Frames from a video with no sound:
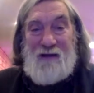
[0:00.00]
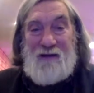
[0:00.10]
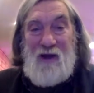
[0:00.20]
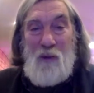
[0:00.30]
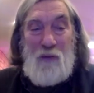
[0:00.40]

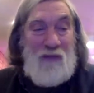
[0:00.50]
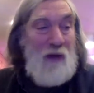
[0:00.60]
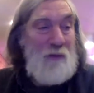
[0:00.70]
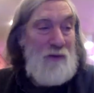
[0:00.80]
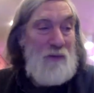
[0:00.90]
decided to
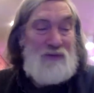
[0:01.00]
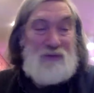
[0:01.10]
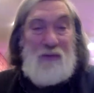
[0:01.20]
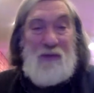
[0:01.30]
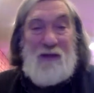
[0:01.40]
go with
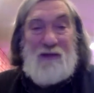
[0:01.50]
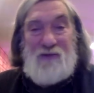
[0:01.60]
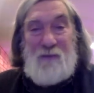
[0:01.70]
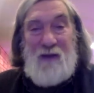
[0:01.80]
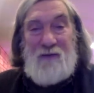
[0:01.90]
Elba, which
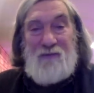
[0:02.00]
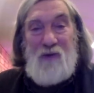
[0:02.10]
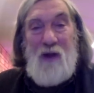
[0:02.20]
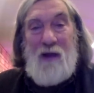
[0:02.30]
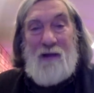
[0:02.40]
we think is a
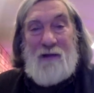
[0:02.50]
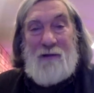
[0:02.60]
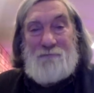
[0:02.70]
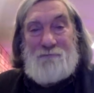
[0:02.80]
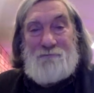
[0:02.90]
better
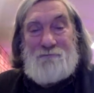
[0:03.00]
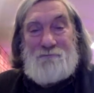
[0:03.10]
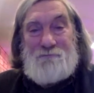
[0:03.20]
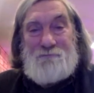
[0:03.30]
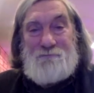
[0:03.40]
variety.
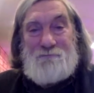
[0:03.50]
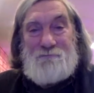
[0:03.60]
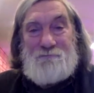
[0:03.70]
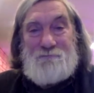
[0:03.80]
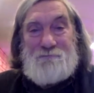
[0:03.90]

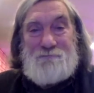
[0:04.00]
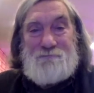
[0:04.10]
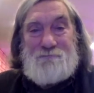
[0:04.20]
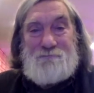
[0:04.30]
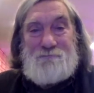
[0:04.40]
Yeah,